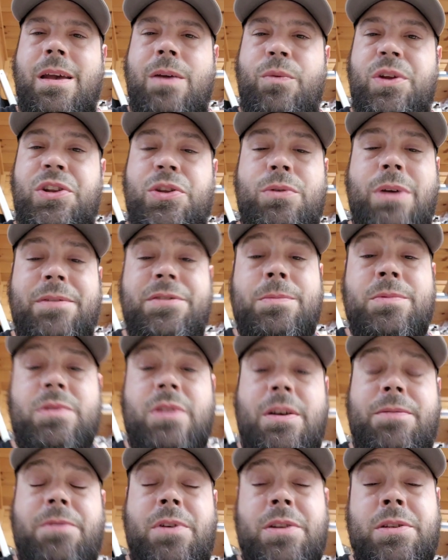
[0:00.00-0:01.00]
We do have some
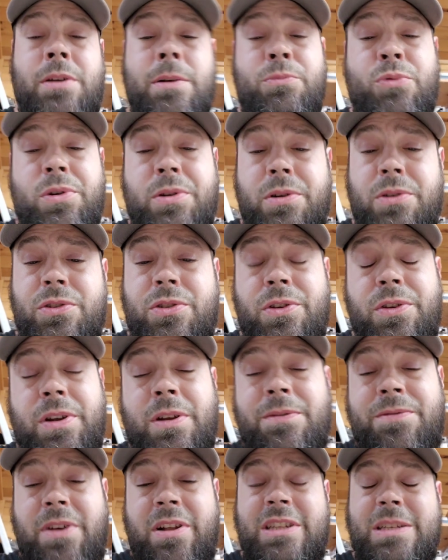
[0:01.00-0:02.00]
stuff on Gunbrokers, so you
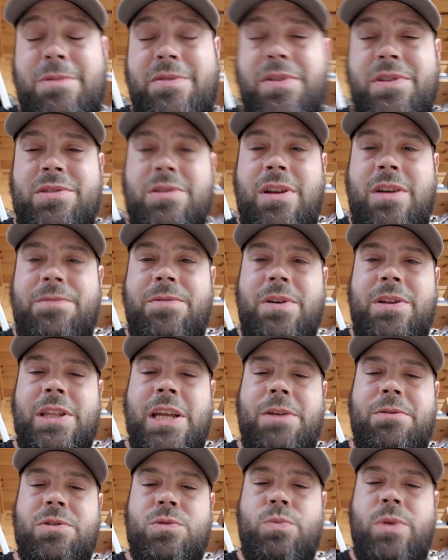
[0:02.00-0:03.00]
can find some of our stuff on
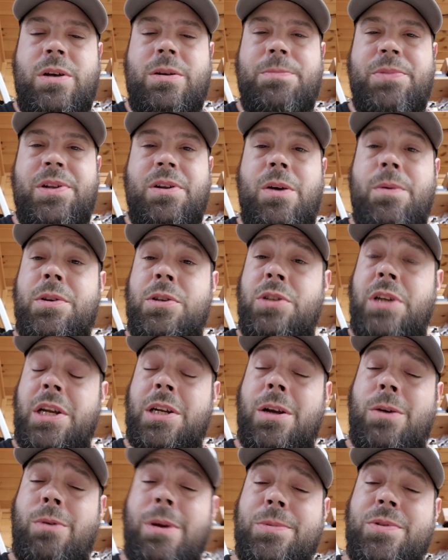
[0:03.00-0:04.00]
there as well, but always
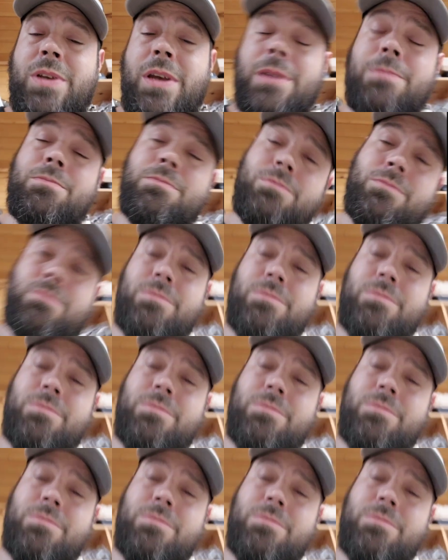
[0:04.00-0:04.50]
check our website.